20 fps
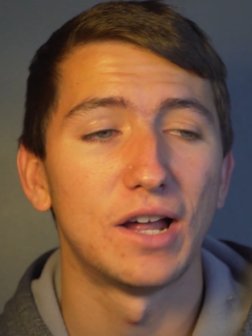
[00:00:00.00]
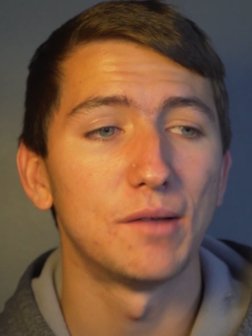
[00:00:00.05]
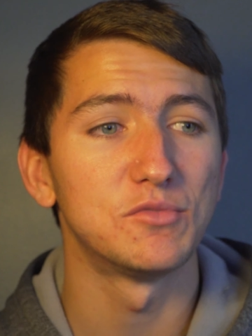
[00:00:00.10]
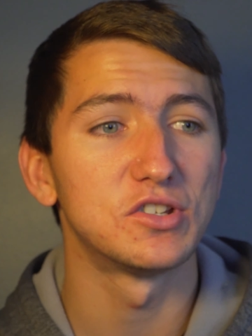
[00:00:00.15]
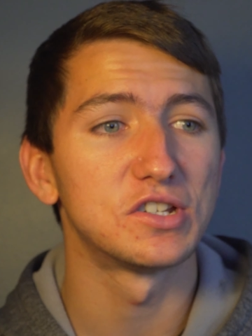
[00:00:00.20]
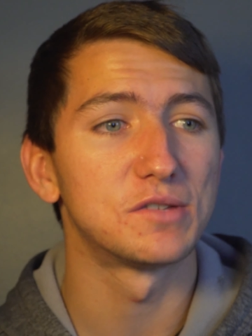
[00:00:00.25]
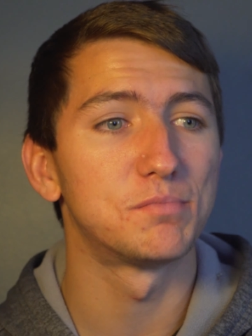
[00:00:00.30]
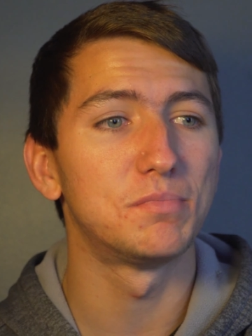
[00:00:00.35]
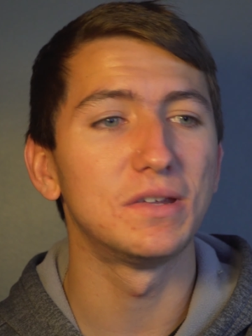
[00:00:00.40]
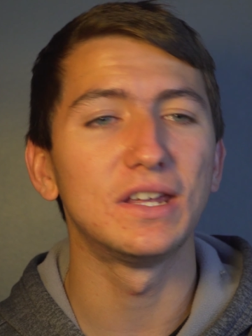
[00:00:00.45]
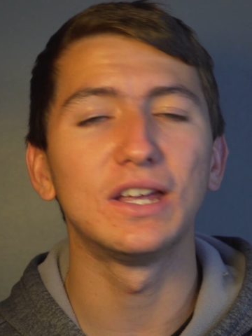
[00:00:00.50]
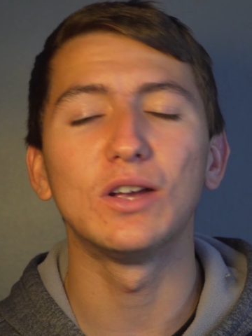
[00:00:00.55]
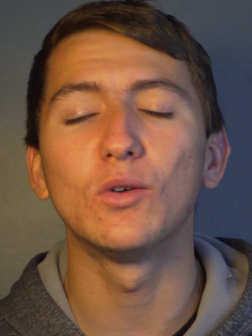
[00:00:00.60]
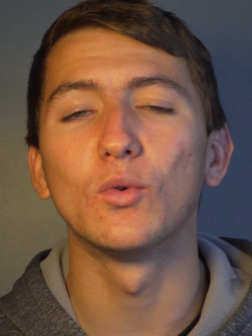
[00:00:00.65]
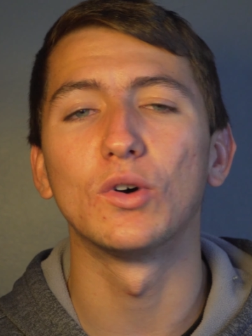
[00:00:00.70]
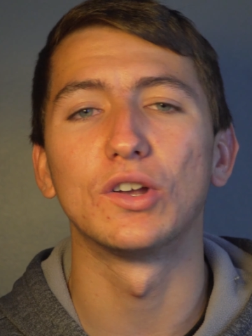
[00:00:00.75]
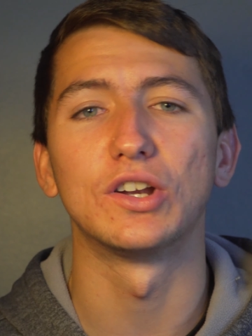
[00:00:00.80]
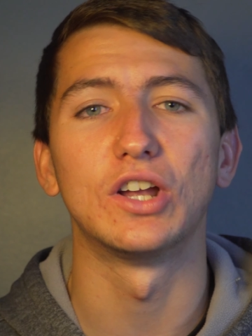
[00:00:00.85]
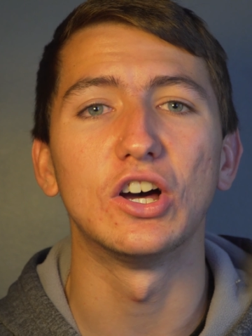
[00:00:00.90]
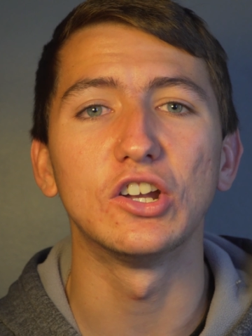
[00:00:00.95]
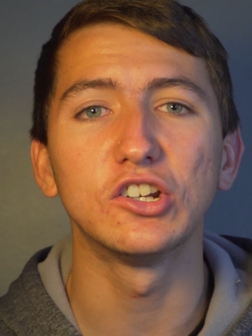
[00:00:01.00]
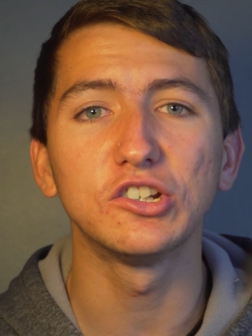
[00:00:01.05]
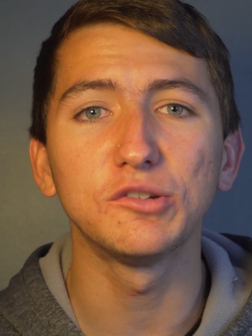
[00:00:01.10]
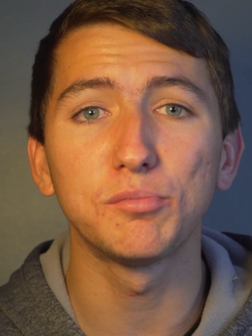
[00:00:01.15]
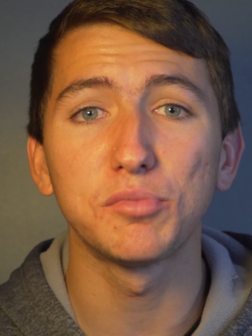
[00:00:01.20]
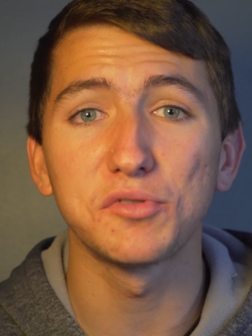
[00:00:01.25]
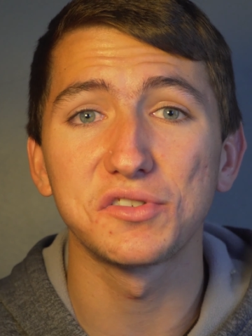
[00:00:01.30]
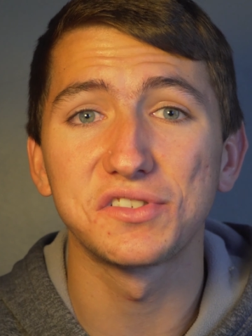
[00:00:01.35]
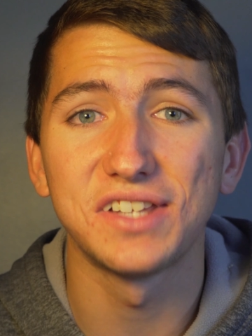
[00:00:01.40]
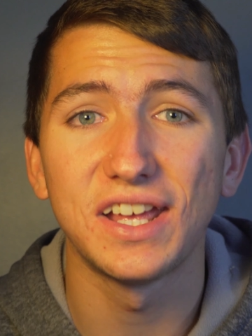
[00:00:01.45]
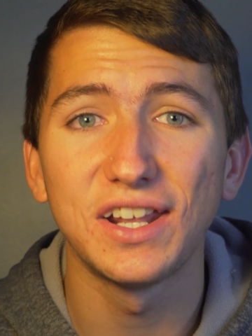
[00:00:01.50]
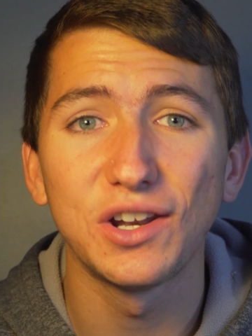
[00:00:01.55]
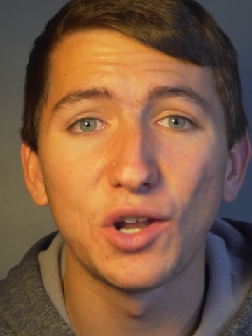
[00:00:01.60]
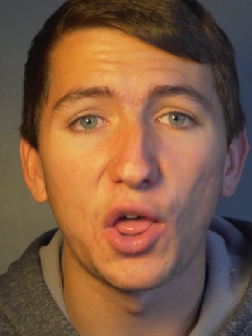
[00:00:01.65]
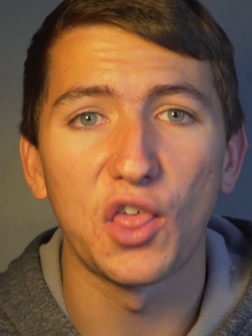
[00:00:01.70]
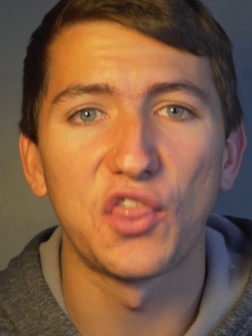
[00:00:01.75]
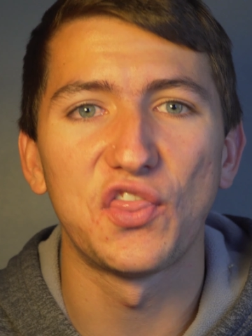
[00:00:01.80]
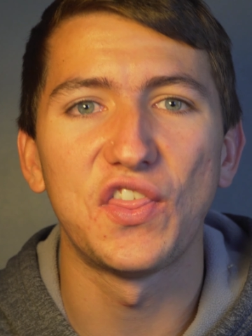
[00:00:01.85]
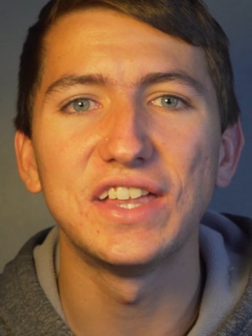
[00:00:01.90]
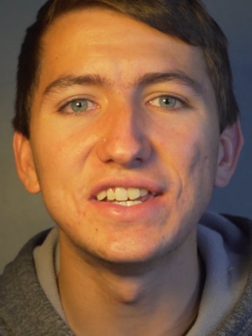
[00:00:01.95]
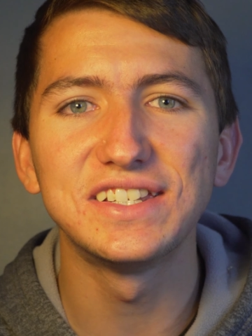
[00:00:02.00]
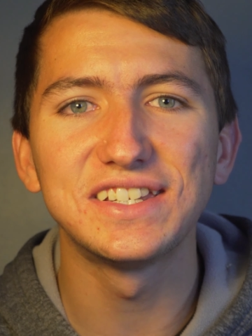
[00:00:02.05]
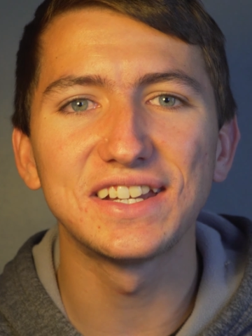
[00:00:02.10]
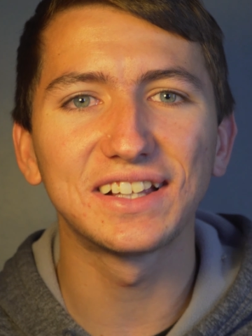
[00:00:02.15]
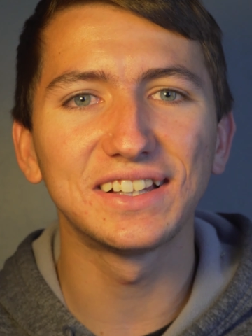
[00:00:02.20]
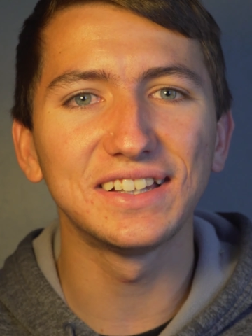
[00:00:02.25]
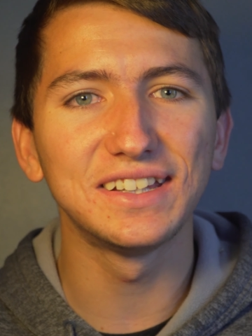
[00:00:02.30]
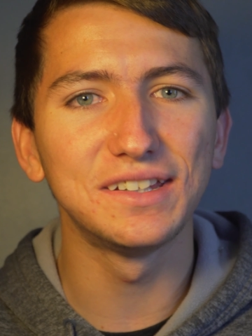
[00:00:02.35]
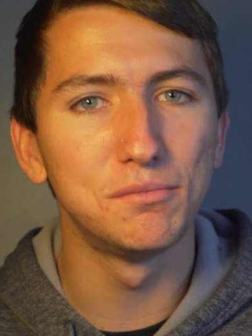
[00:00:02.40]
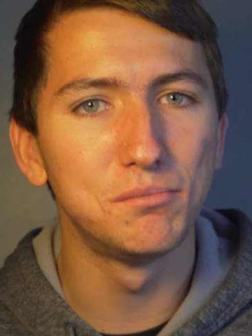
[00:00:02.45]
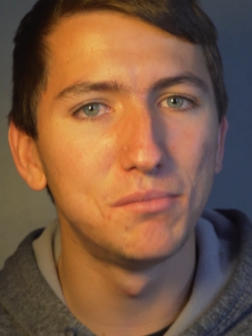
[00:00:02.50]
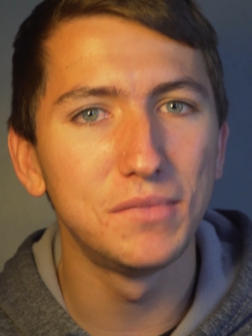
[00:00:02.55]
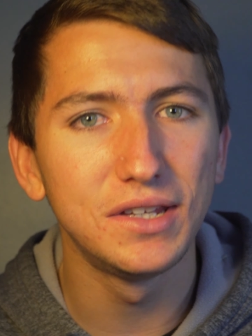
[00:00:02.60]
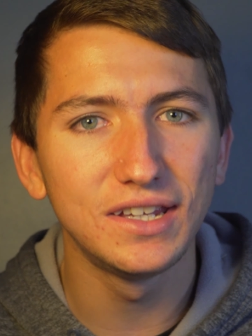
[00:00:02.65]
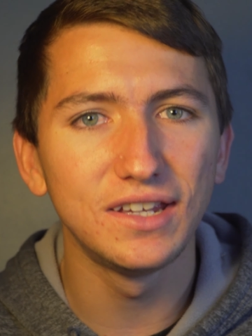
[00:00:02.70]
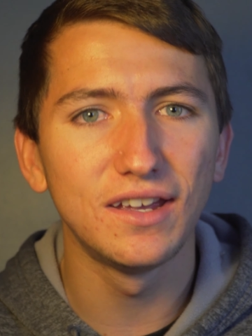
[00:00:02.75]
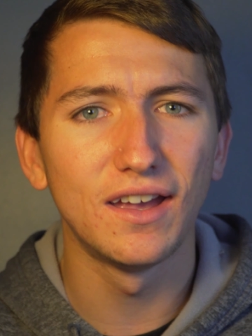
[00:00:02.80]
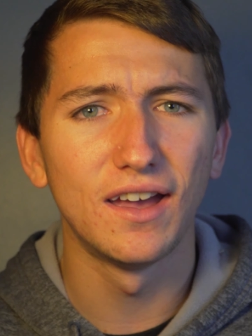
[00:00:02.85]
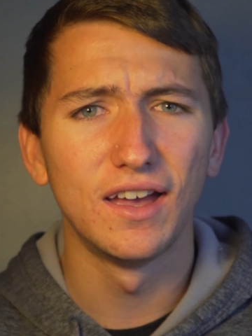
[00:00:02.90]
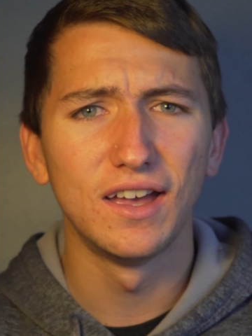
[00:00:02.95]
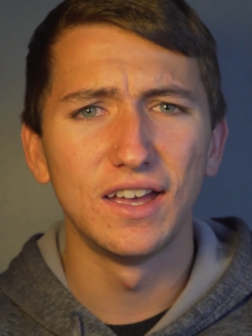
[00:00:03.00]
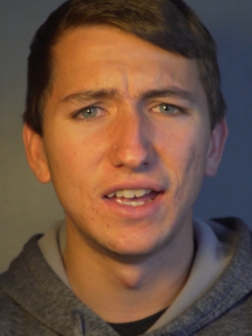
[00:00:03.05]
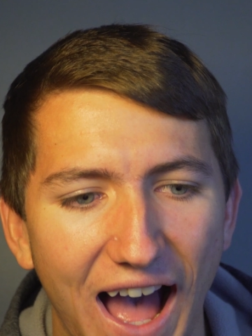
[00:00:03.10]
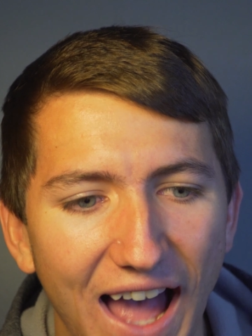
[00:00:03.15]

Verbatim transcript: I'm just being 100% authentically me.